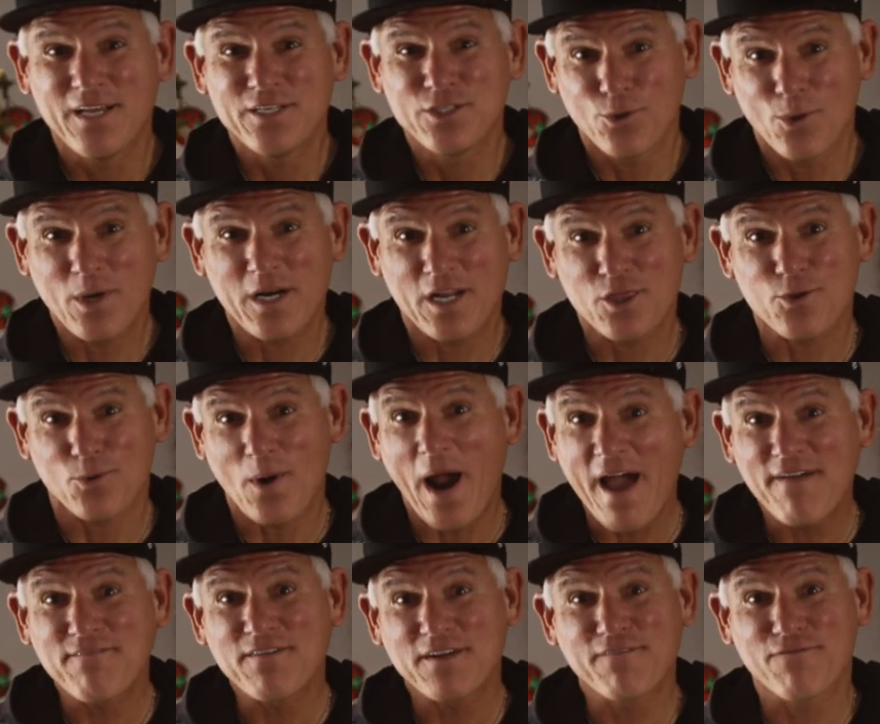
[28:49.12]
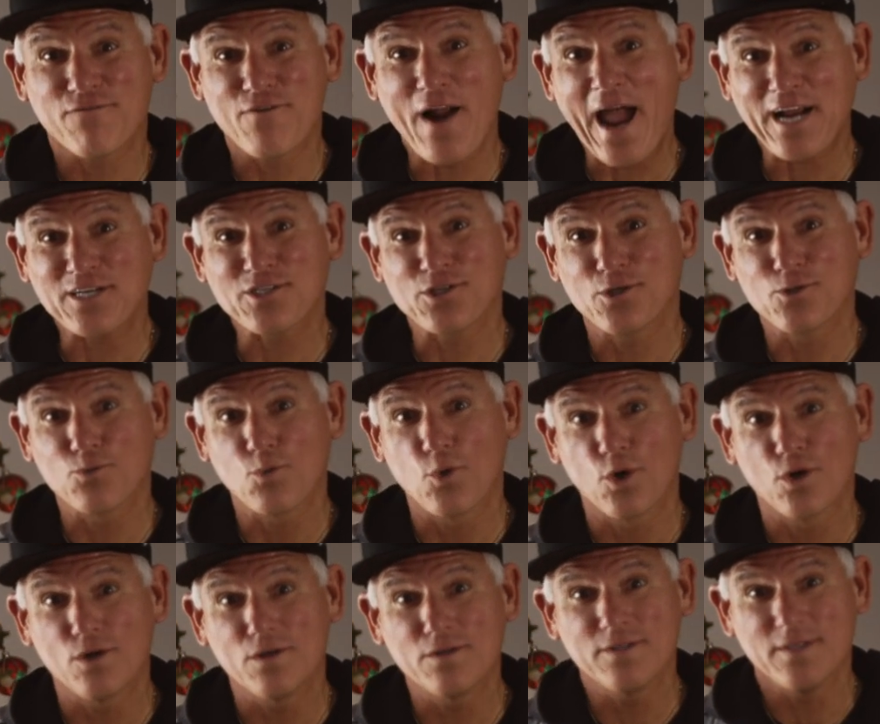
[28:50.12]
Do you want to thrive in a fractured
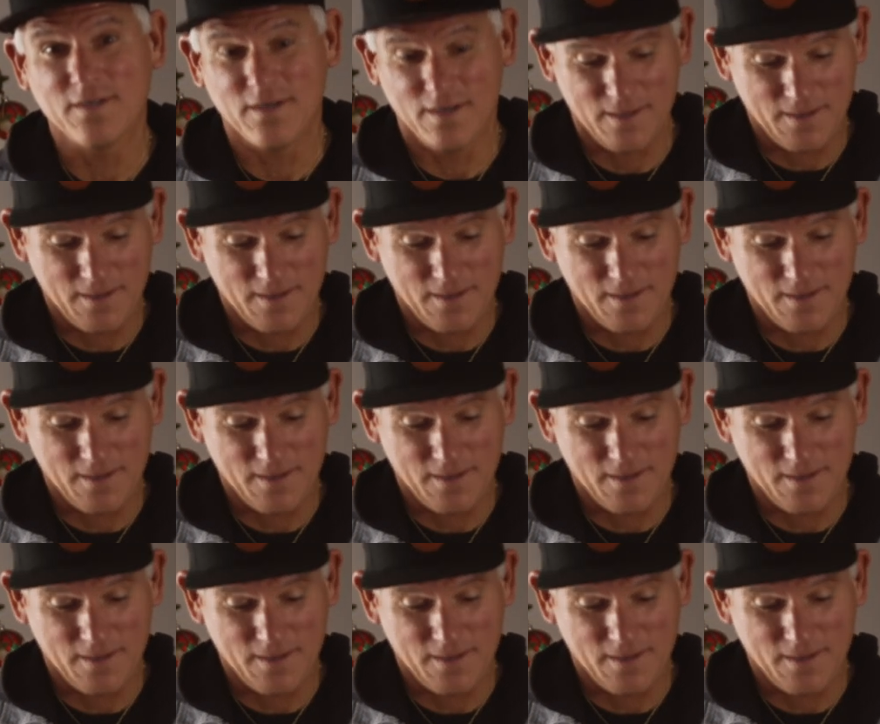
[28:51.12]
world?